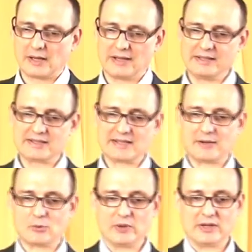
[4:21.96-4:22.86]
And he
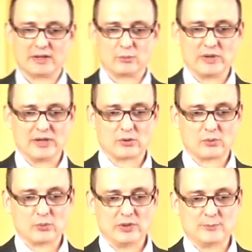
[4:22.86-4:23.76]
said, we, we,
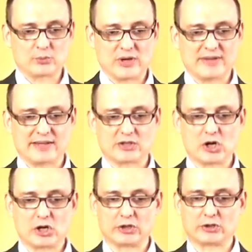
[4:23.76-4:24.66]
we pray that
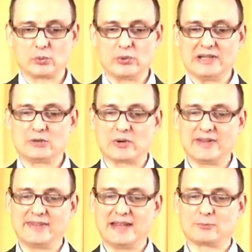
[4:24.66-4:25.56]
God will
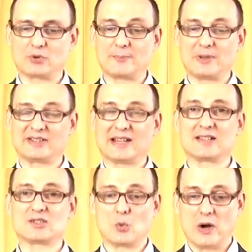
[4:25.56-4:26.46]
grant them
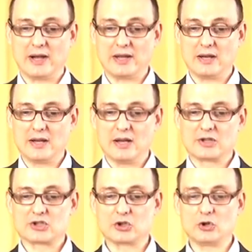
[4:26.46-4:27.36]
repentance. Why?
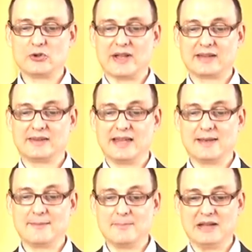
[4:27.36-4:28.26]
So that
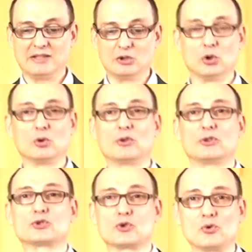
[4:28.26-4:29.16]
they may know
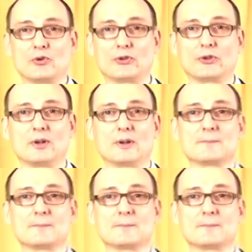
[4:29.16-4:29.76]
the truth